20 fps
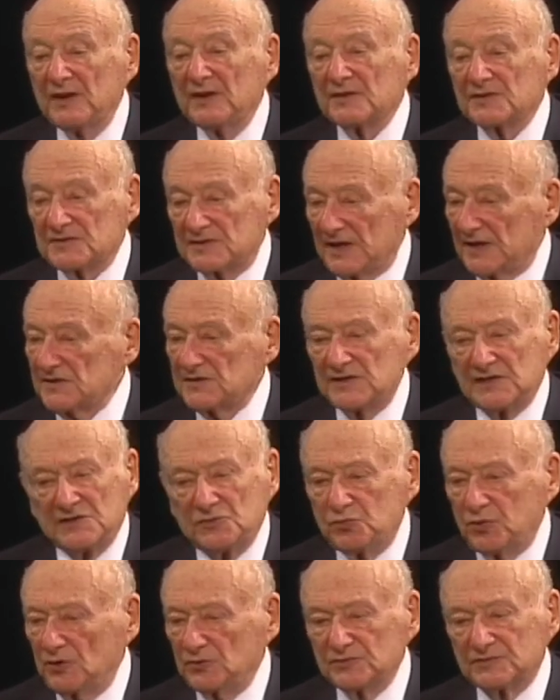says he
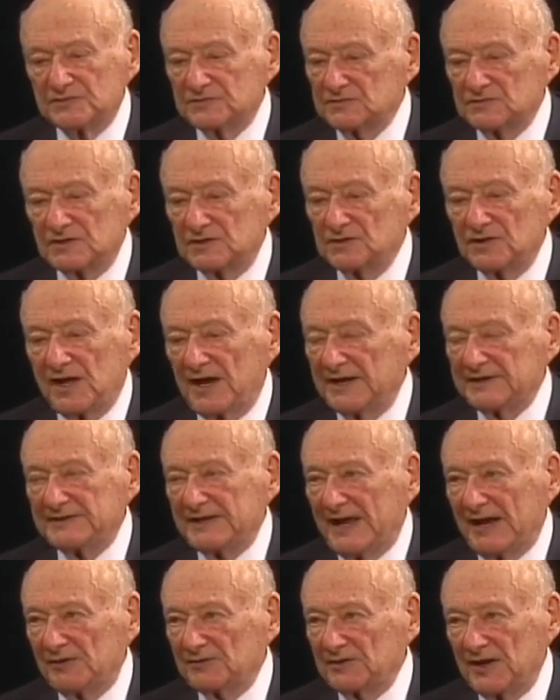won't lie
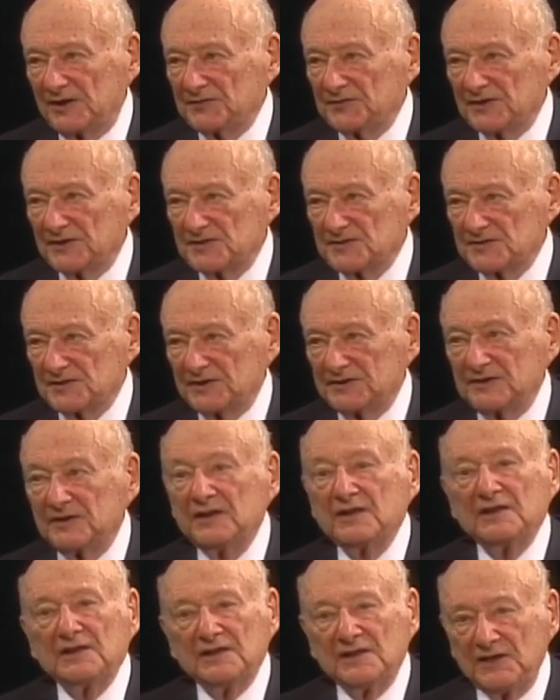down on this and
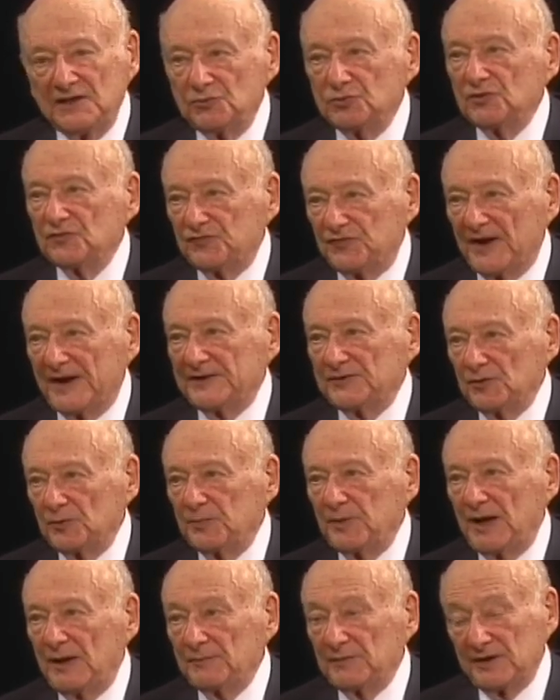he will fight
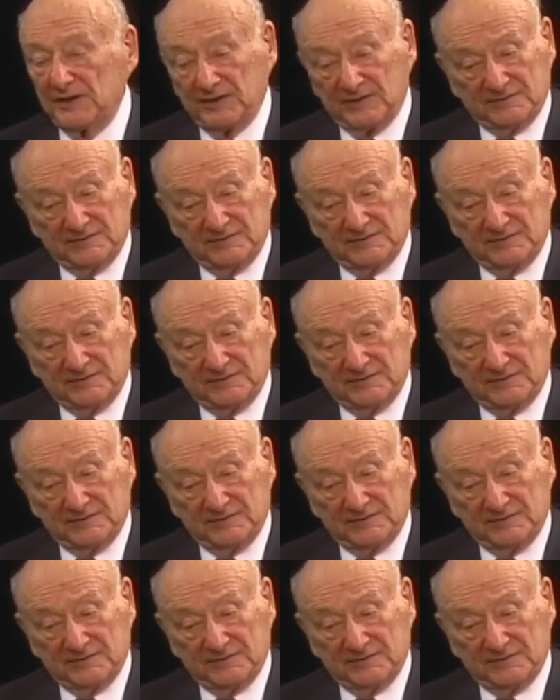Obama.